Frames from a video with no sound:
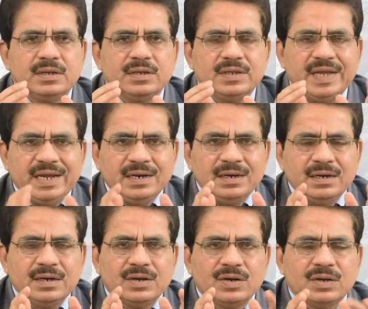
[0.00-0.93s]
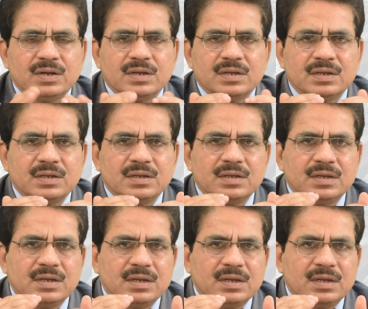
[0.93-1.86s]
Then
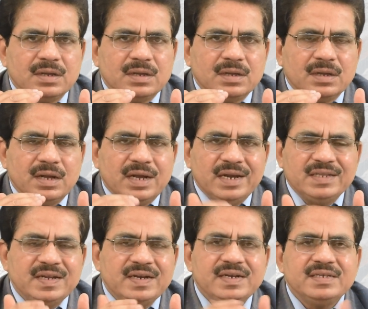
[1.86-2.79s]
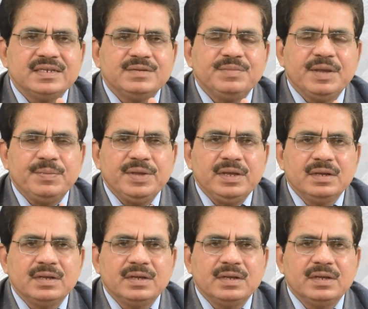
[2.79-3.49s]
another reason may be